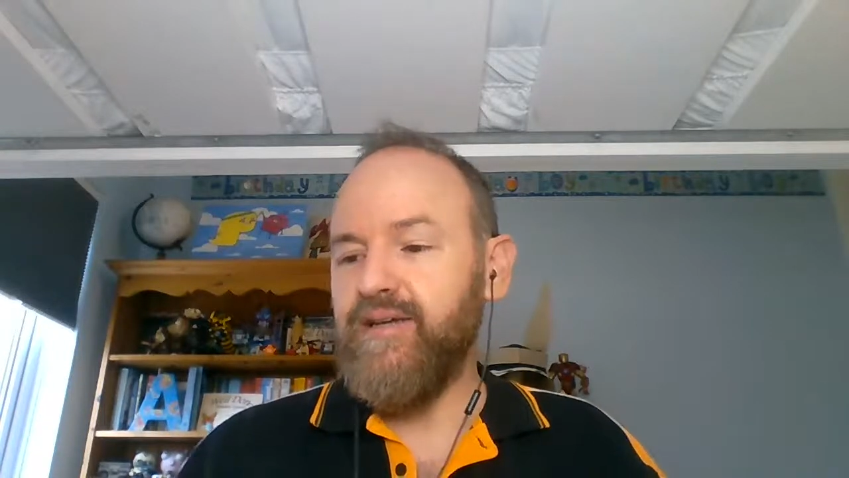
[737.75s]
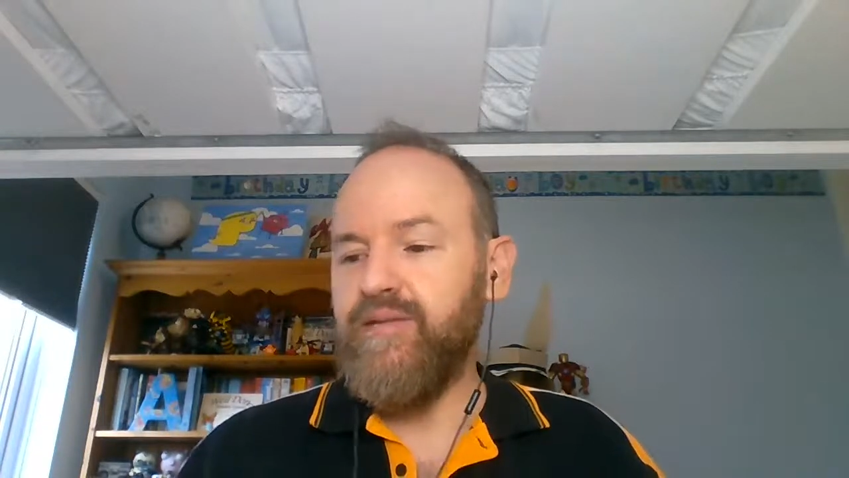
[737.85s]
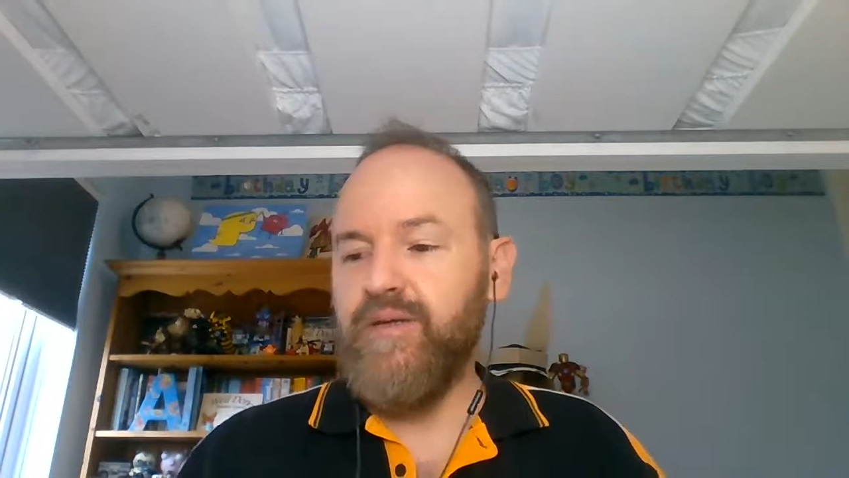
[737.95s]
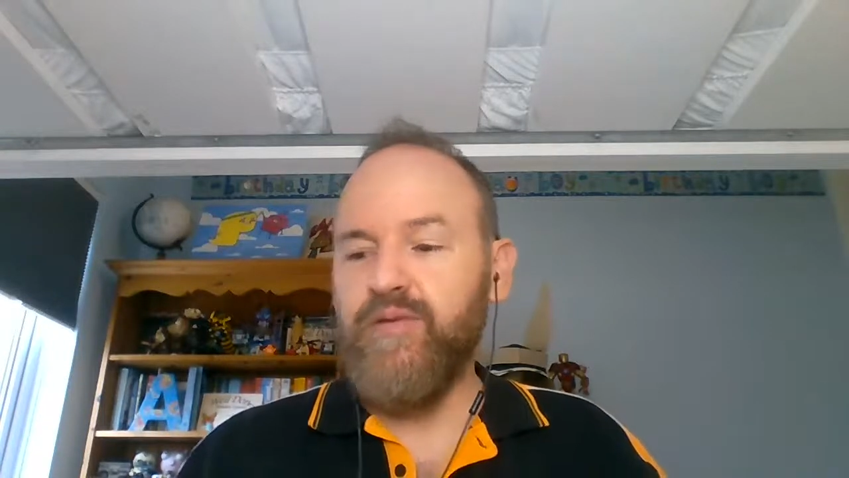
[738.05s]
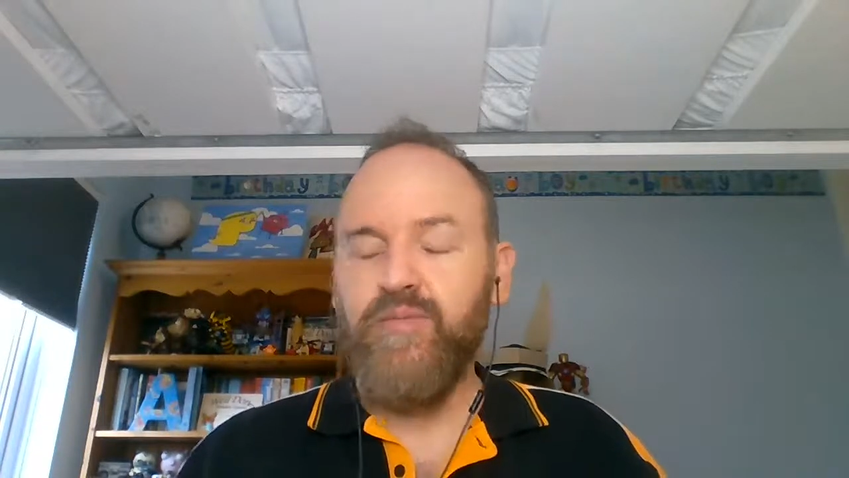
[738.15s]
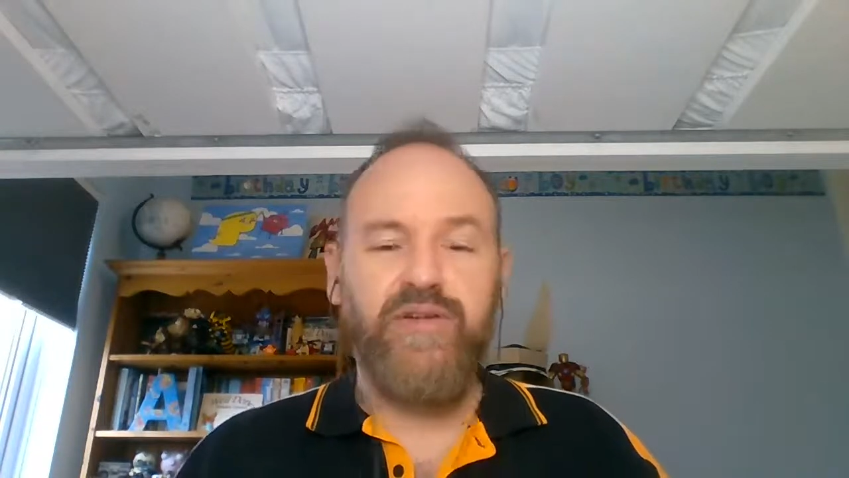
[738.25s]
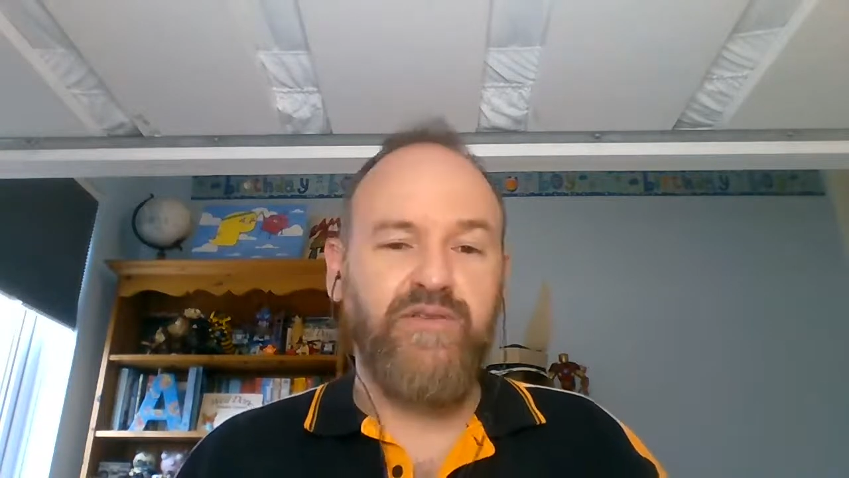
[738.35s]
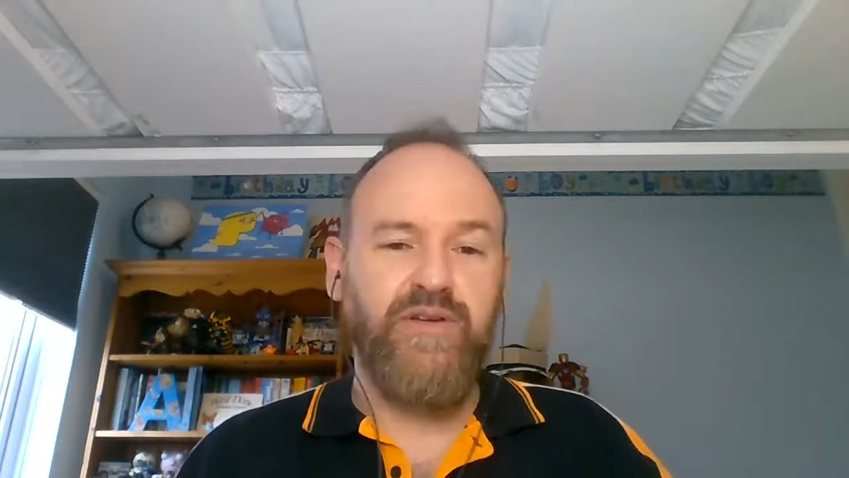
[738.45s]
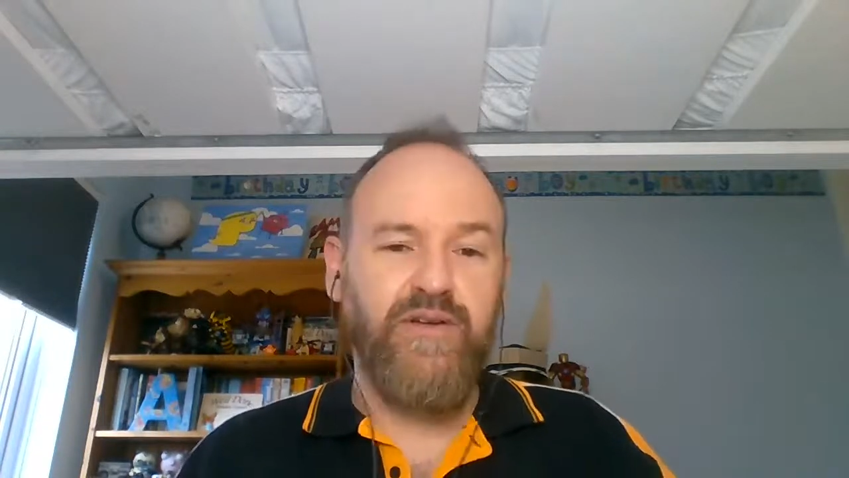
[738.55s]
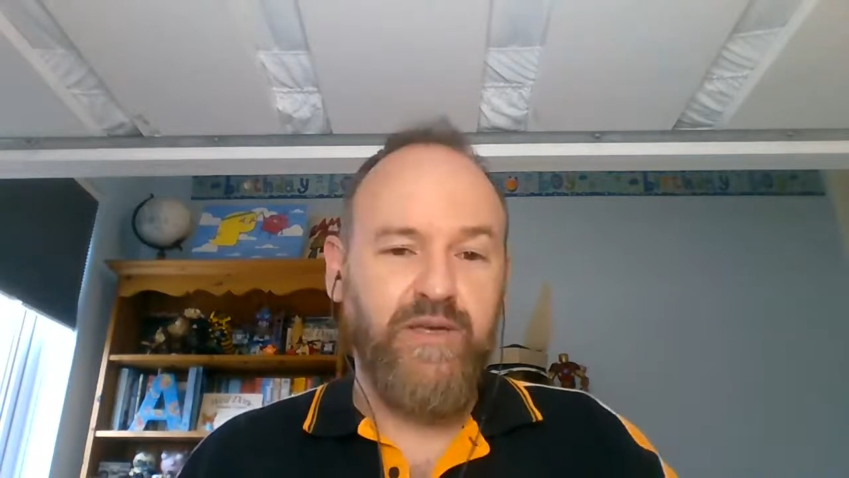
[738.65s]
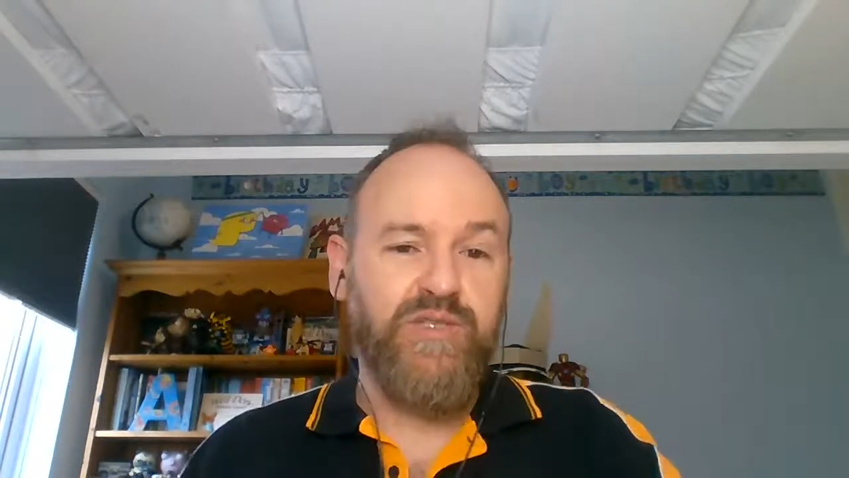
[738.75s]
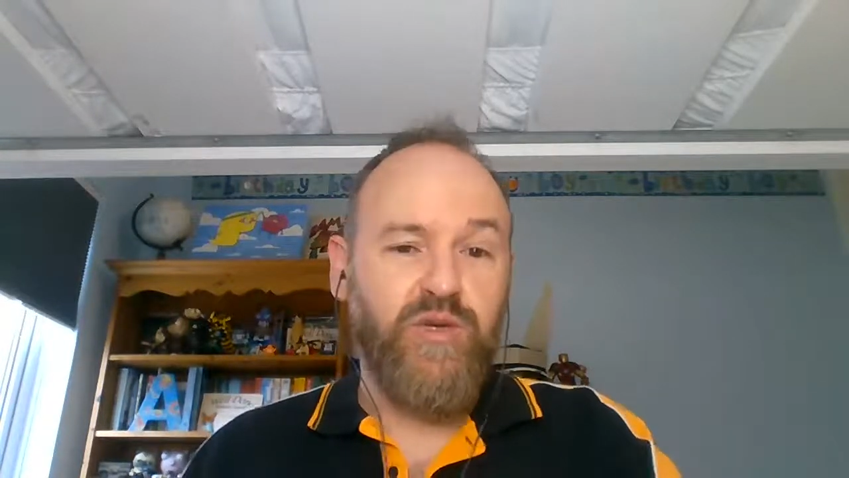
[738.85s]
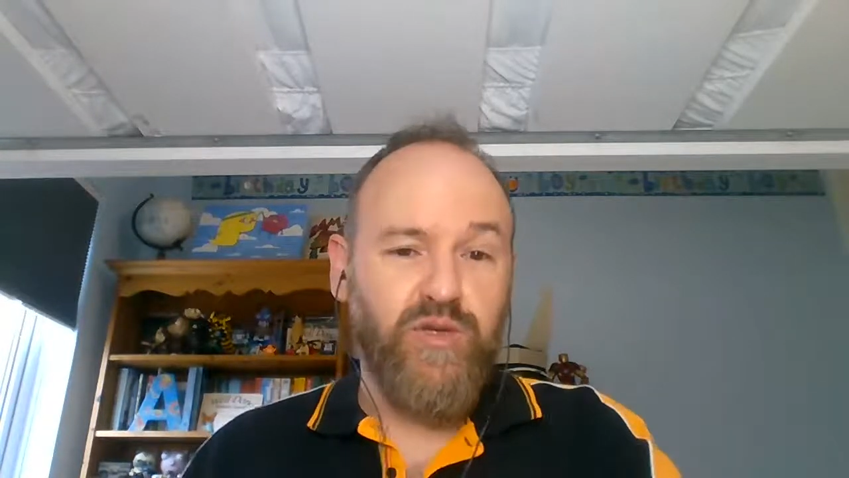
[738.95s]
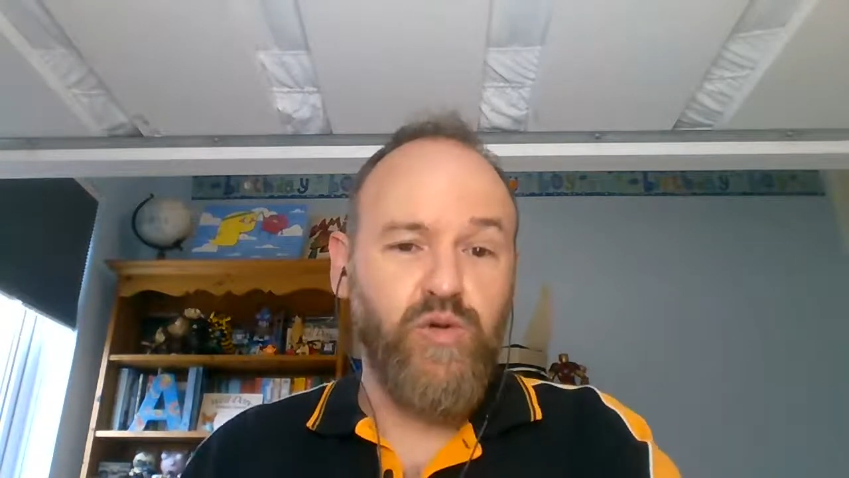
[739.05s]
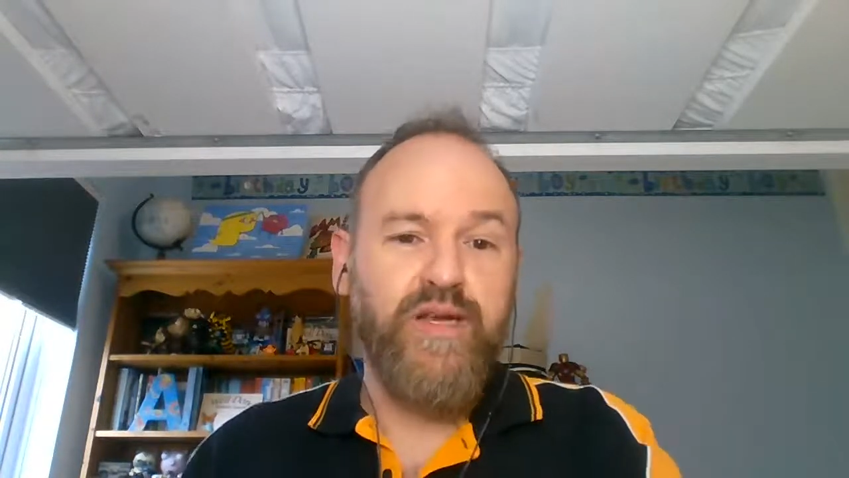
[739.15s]
maybe a bit of he was
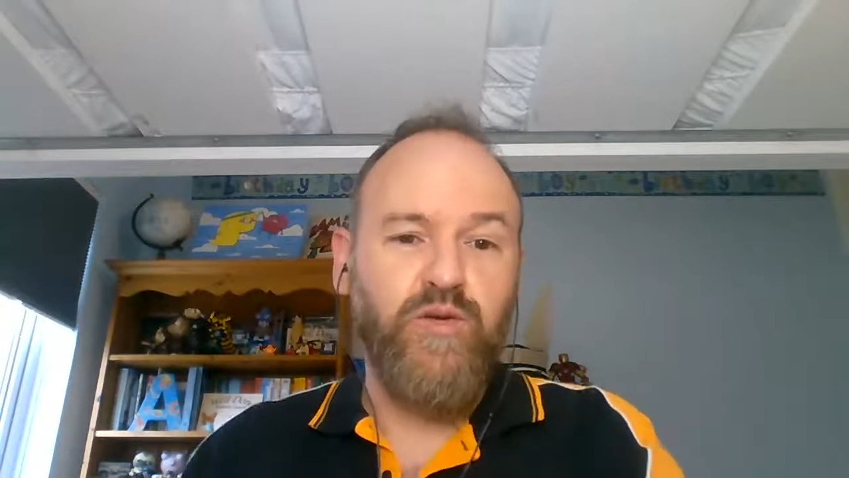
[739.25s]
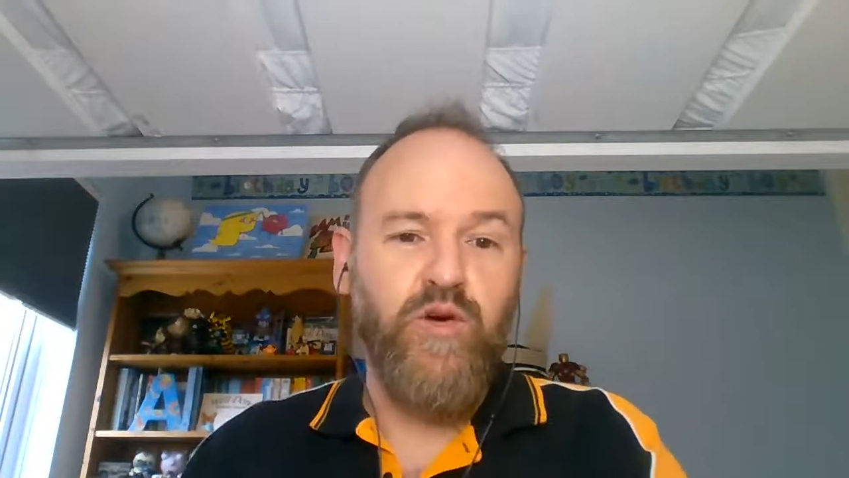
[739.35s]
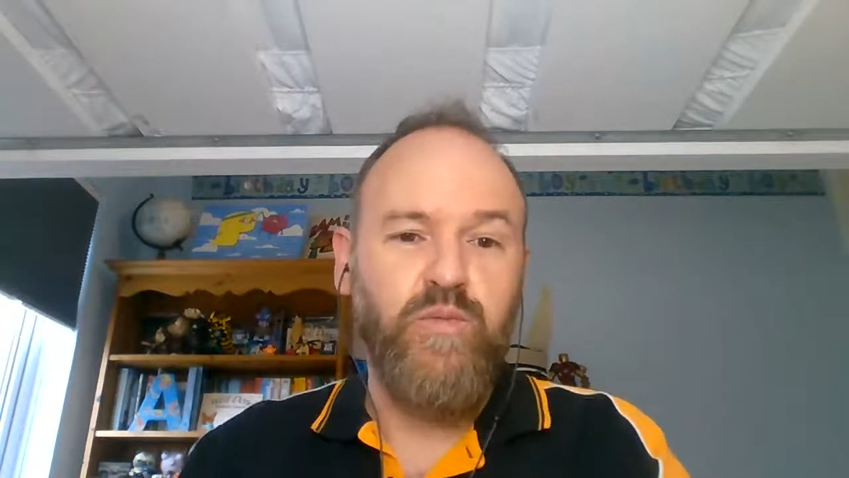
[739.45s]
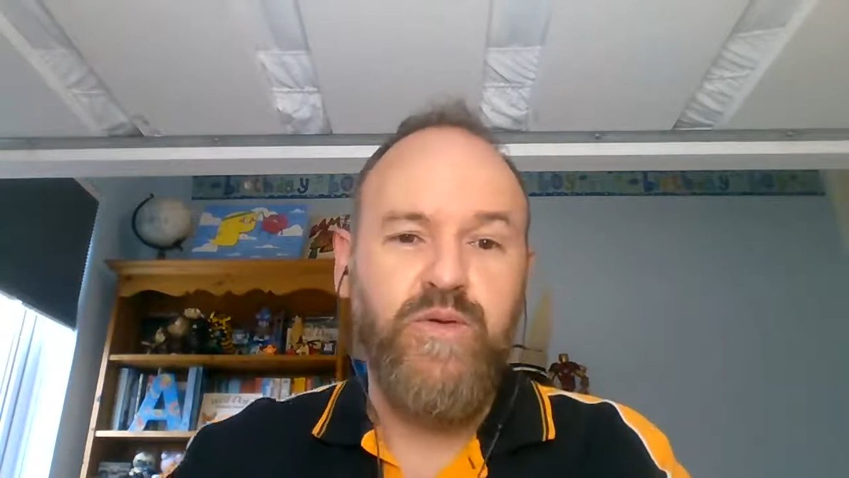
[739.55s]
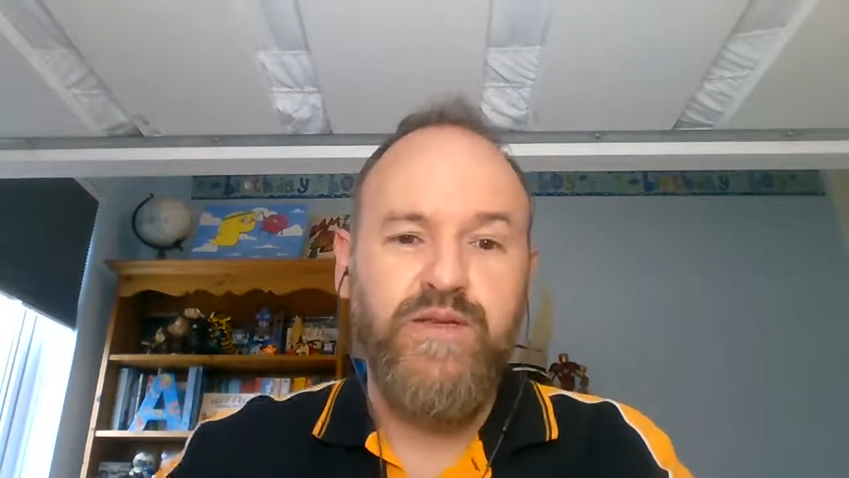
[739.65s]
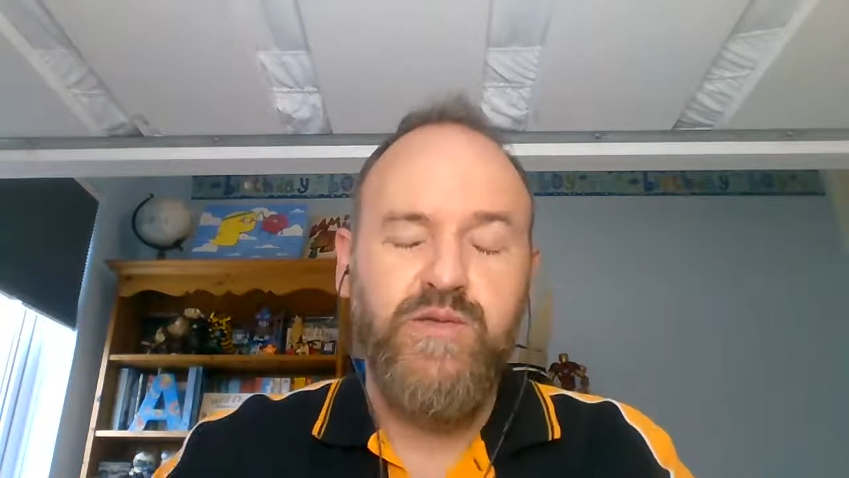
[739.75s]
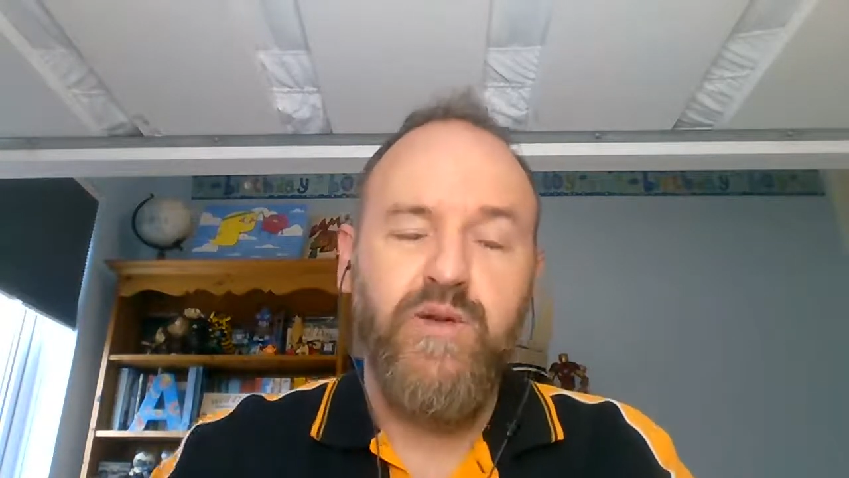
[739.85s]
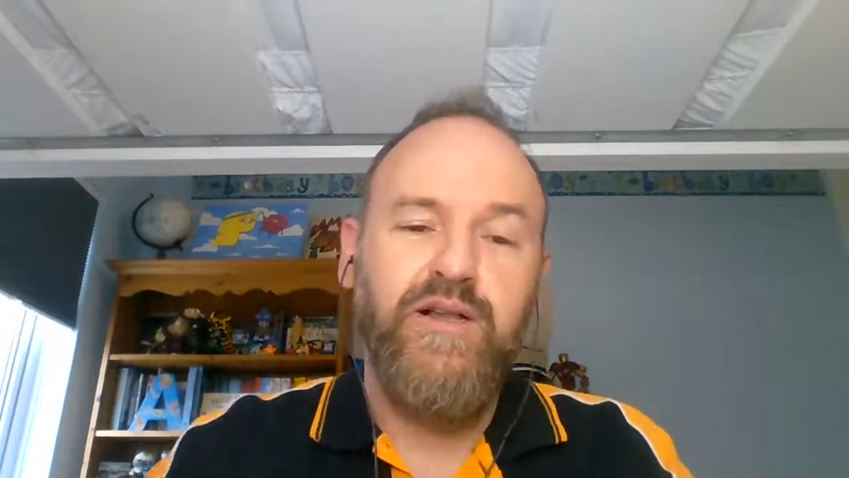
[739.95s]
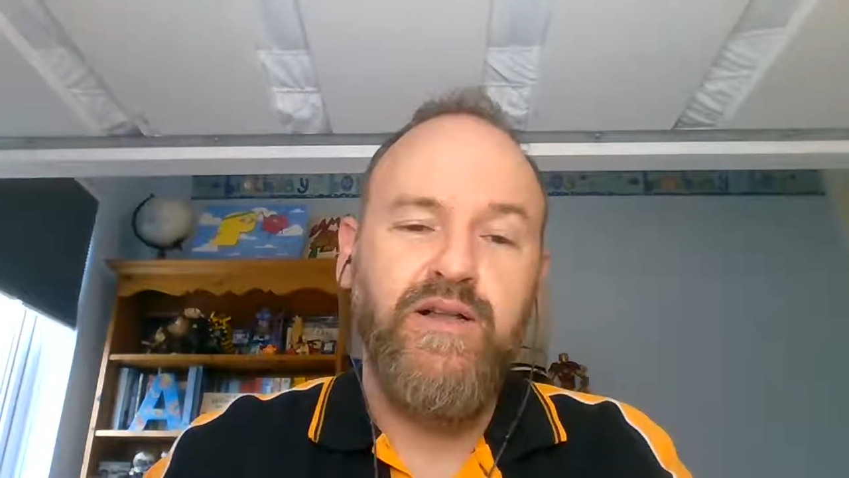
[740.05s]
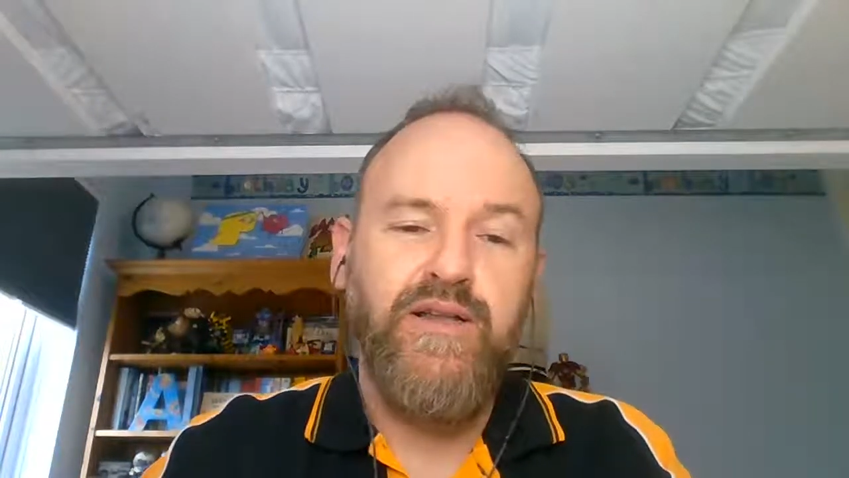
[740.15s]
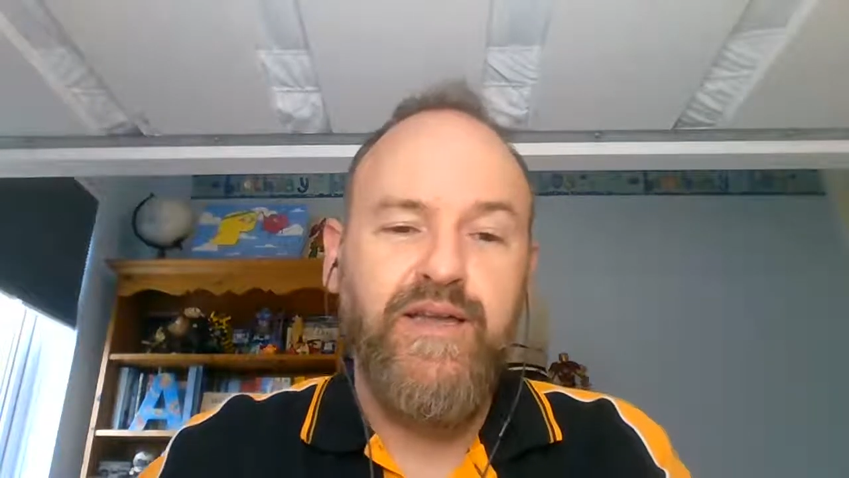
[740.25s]
a rooi kop as well,